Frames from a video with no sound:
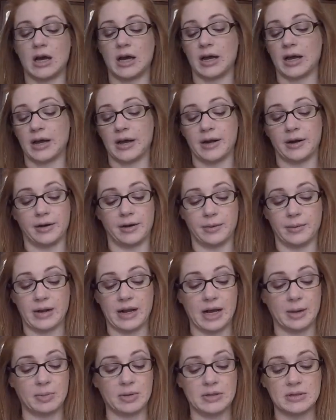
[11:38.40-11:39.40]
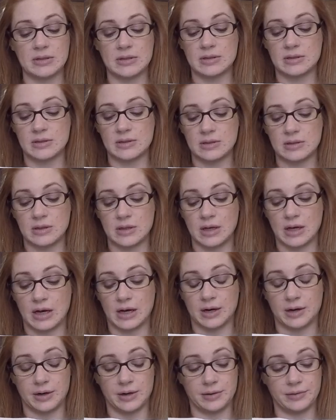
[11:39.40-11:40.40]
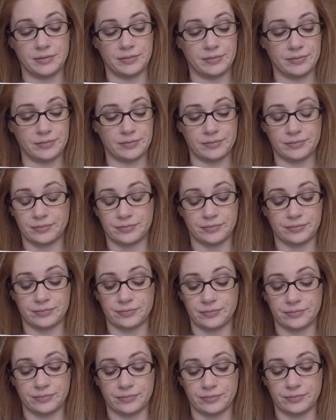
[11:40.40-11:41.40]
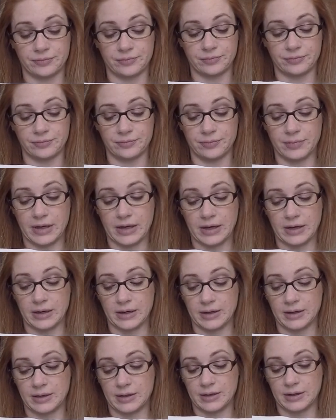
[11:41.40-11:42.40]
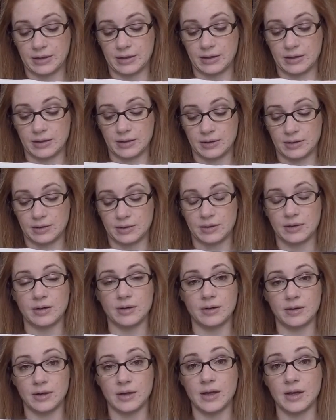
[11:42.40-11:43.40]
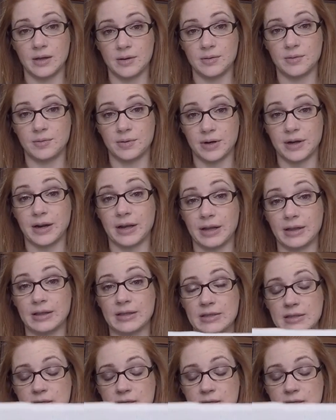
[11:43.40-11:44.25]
I don't know what happens. I don't know. But we're going to get